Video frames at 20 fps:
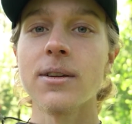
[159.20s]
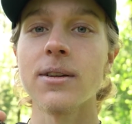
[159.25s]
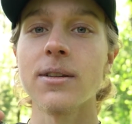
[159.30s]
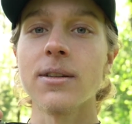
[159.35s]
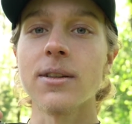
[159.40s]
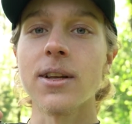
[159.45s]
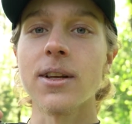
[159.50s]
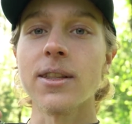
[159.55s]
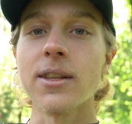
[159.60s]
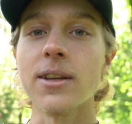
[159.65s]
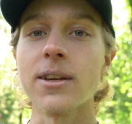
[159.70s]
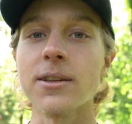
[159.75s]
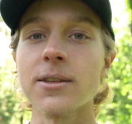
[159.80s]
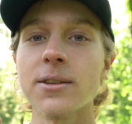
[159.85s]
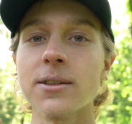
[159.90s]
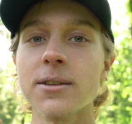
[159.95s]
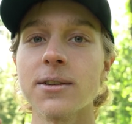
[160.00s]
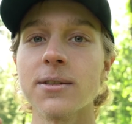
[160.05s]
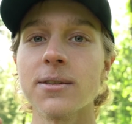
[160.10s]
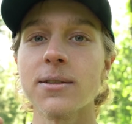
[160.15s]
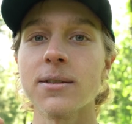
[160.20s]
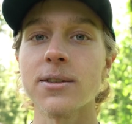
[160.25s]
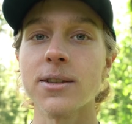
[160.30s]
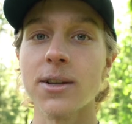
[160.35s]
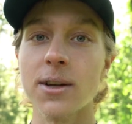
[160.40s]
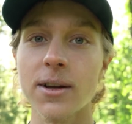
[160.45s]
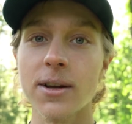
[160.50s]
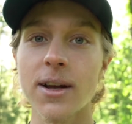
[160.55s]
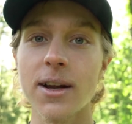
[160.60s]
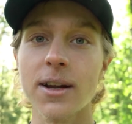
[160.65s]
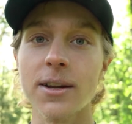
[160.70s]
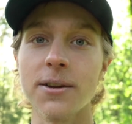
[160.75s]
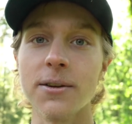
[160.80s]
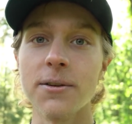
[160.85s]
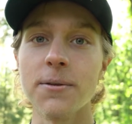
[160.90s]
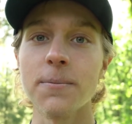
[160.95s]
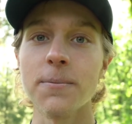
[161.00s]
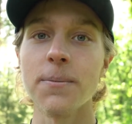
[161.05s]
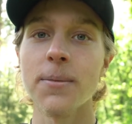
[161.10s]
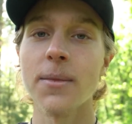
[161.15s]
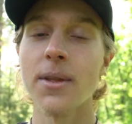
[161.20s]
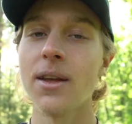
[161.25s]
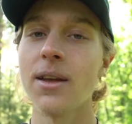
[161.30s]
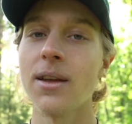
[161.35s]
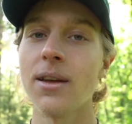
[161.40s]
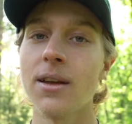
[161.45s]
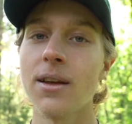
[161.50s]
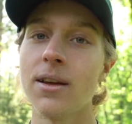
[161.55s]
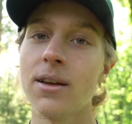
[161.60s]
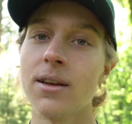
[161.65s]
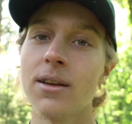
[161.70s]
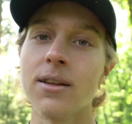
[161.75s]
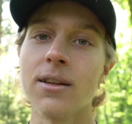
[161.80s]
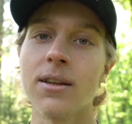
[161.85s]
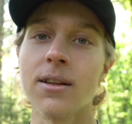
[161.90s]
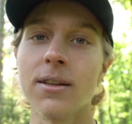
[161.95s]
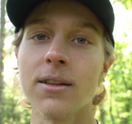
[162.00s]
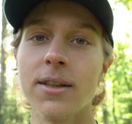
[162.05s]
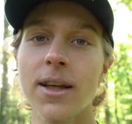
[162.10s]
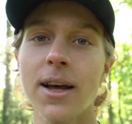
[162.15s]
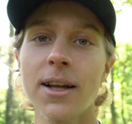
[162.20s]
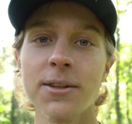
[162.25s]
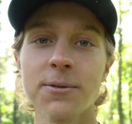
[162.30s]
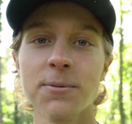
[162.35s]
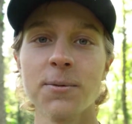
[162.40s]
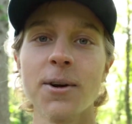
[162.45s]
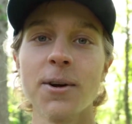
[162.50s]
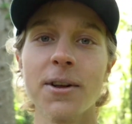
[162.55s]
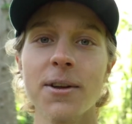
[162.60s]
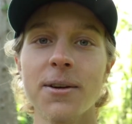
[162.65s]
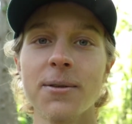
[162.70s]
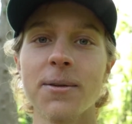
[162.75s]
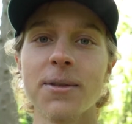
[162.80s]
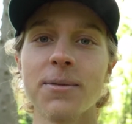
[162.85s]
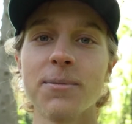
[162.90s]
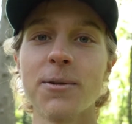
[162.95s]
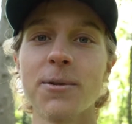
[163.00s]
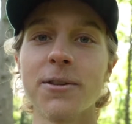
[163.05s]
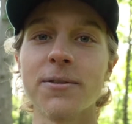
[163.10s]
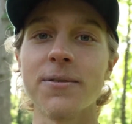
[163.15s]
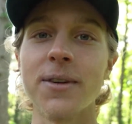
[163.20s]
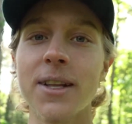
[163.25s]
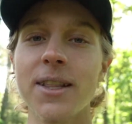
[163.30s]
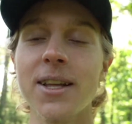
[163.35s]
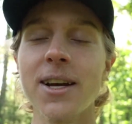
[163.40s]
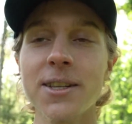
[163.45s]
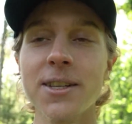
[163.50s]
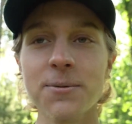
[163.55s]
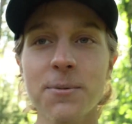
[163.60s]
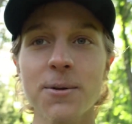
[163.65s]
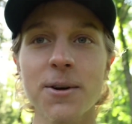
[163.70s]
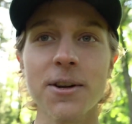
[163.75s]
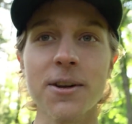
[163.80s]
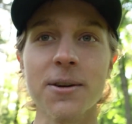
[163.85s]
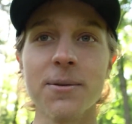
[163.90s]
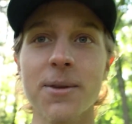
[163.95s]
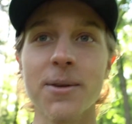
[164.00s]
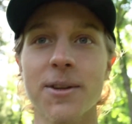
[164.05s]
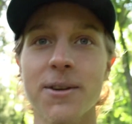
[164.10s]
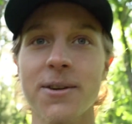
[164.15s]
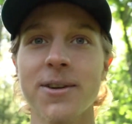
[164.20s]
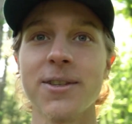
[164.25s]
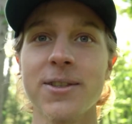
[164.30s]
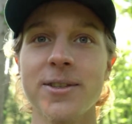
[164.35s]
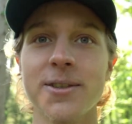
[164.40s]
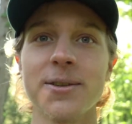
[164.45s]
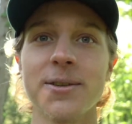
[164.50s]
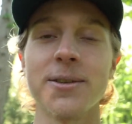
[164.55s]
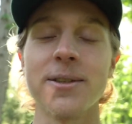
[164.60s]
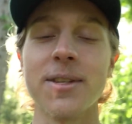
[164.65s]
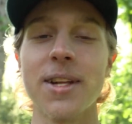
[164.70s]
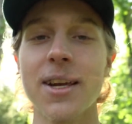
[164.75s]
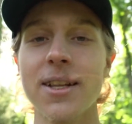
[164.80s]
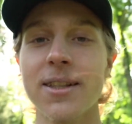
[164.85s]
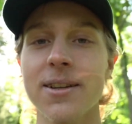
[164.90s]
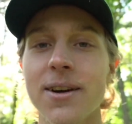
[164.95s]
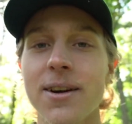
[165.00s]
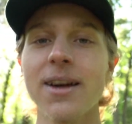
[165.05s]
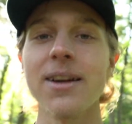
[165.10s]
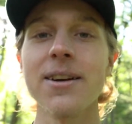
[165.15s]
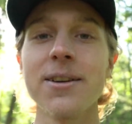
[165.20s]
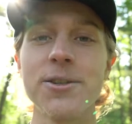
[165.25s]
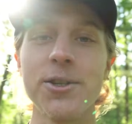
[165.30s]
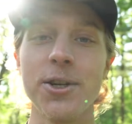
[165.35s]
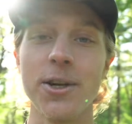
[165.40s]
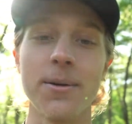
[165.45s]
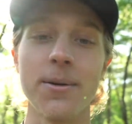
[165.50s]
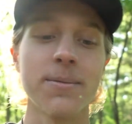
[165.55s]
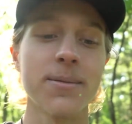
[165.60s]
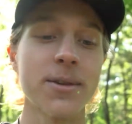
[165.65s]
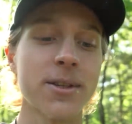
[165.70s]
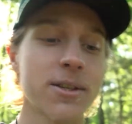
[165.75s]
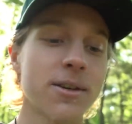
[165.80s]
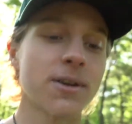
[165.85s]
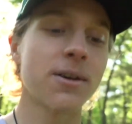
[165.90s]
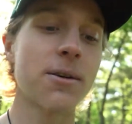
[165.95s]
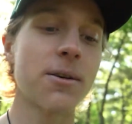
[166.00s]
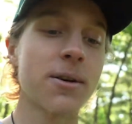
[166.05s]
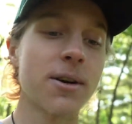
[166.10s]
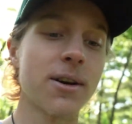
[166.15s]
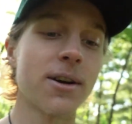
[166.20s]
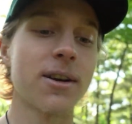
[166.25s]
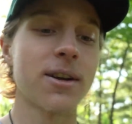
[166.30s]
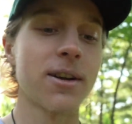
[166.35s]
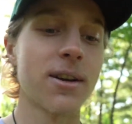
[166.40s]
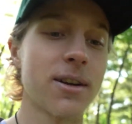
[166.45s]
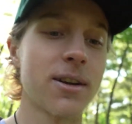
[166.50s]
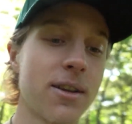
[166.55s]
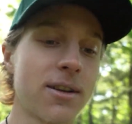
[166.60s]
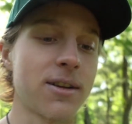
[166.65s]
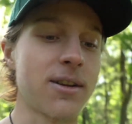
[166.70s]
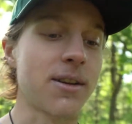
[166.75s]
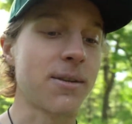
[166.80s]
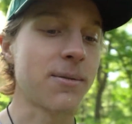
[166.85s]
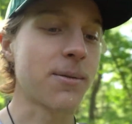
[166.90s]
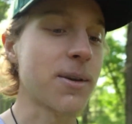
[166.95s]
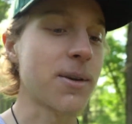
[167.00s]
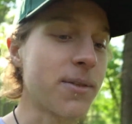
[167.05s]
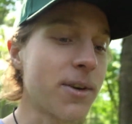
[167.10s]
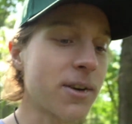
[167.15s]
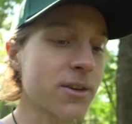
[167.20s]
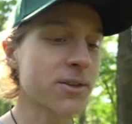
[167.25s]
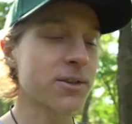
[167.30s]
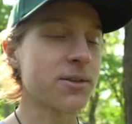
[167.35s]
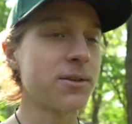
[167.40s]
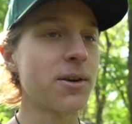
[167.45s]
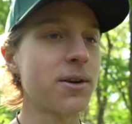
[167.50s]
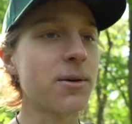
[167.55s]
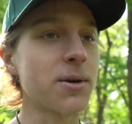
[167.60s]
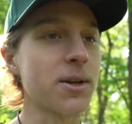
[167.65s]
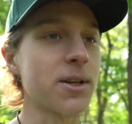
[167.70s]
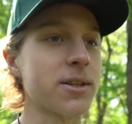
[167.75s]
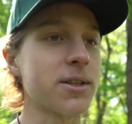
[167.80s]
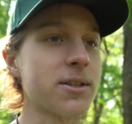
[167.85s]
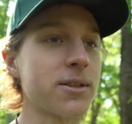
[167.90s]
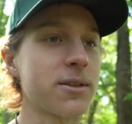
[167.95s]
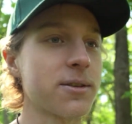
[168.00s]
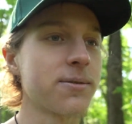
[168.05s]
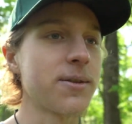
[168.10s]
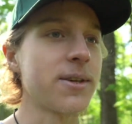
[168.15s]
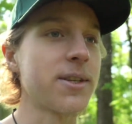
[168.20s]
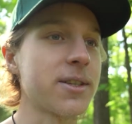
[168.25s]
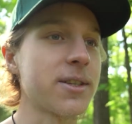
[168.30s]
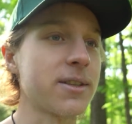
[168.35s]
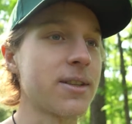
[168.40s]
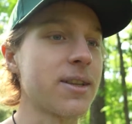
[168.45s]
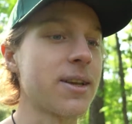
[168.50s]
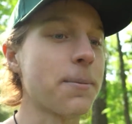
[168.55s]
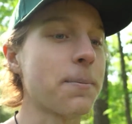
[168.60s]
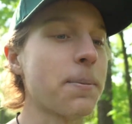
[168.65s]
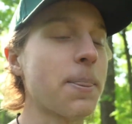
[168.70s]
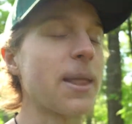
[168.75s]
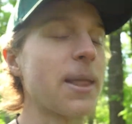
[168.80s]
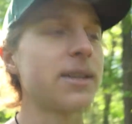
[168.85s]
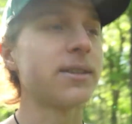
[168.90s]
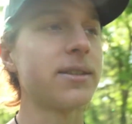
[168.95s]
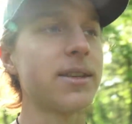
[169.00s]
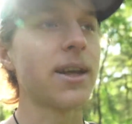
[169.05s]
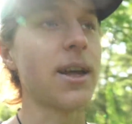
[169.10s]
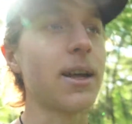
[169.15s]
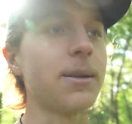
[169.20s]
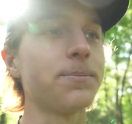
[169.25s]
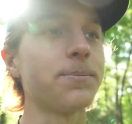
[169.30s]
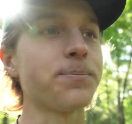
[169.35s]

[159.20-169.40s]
like this. That's all you got to do. That's working with Moldavite. That's working with crystals and their energy. So what I've also noticed recently is that